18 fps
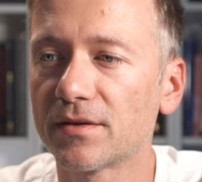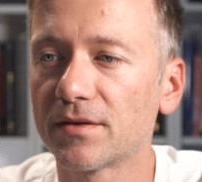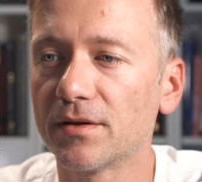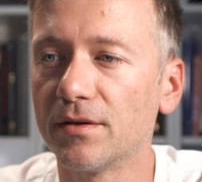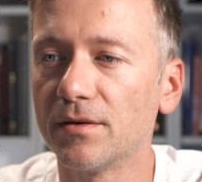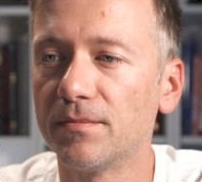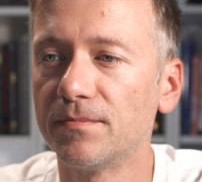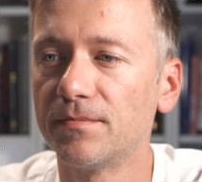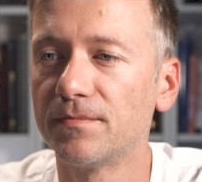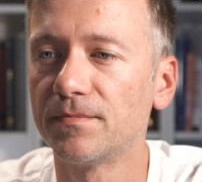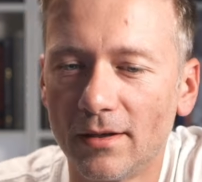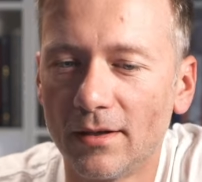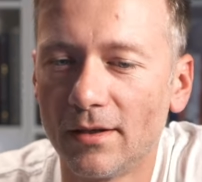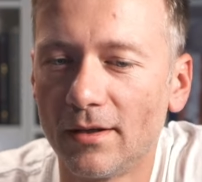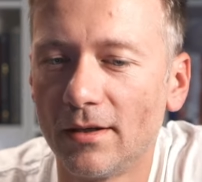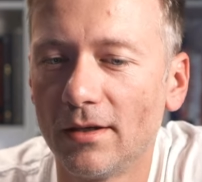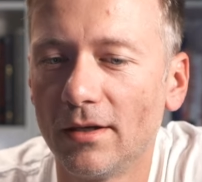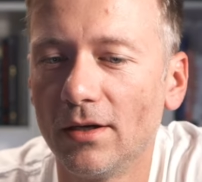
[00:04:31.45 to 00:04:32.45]
So,
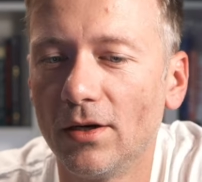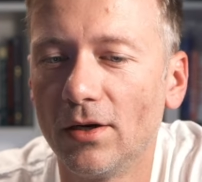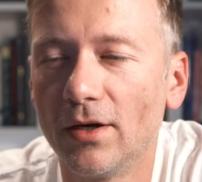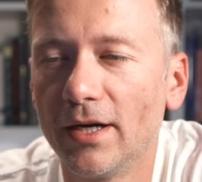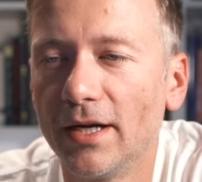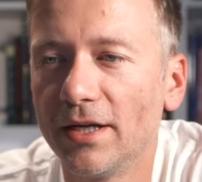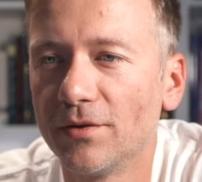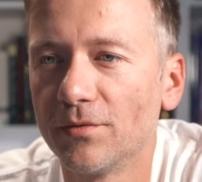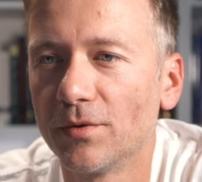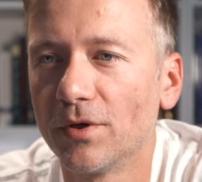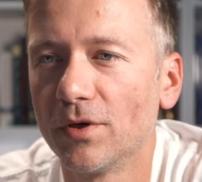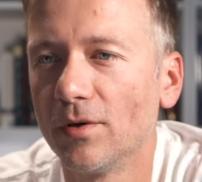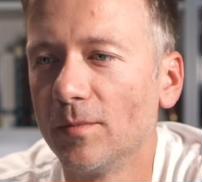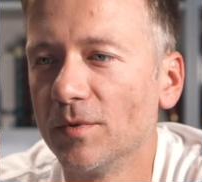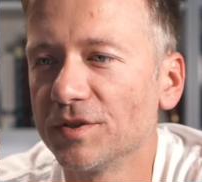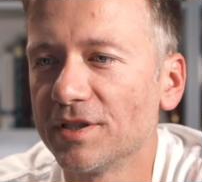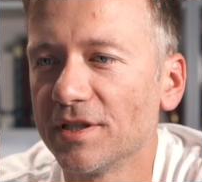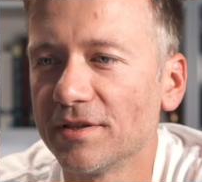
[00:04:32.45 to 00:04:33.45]
all right, we're
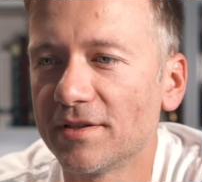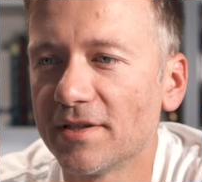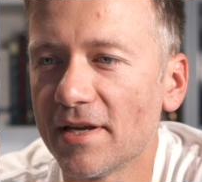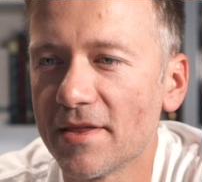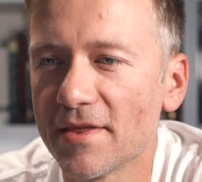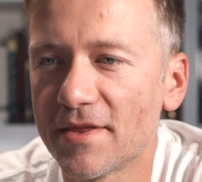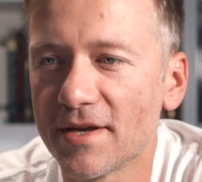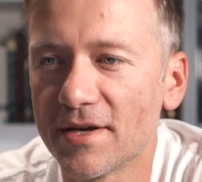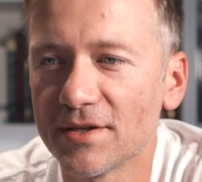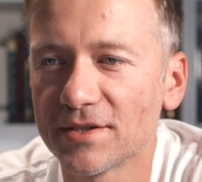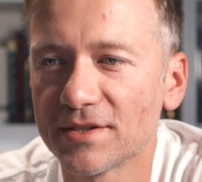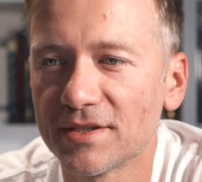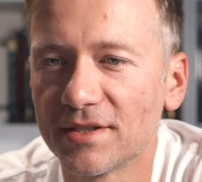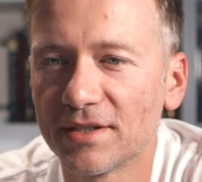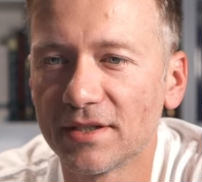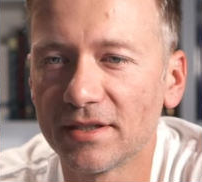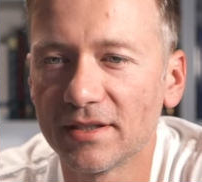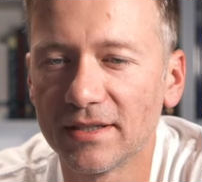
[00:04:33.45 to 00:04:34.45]
almost at
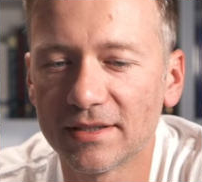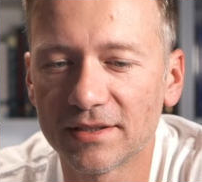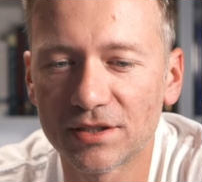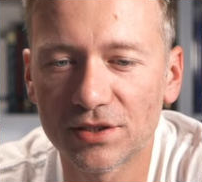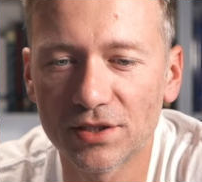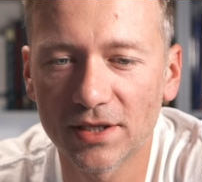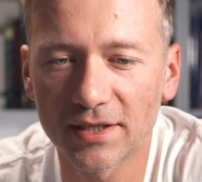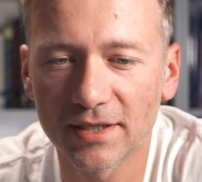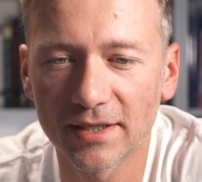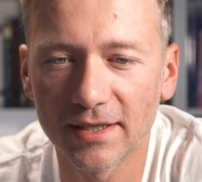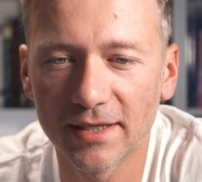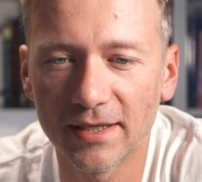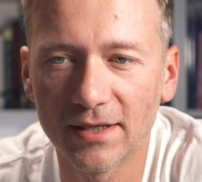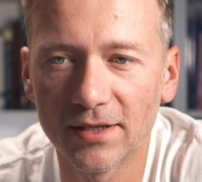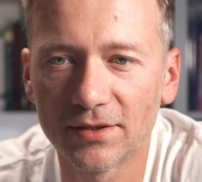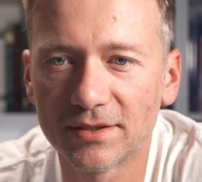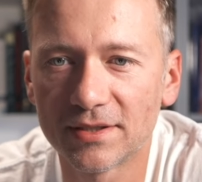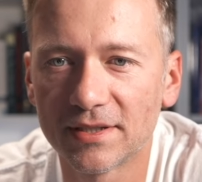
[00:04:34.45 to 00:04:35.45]
10,000 here. Let's check it
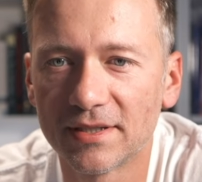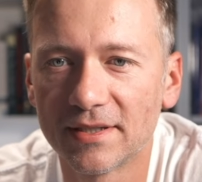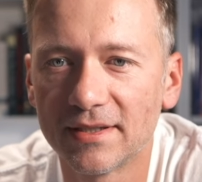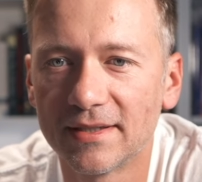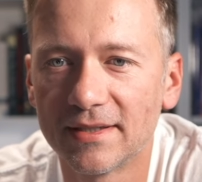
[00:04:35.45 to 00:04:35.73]
out.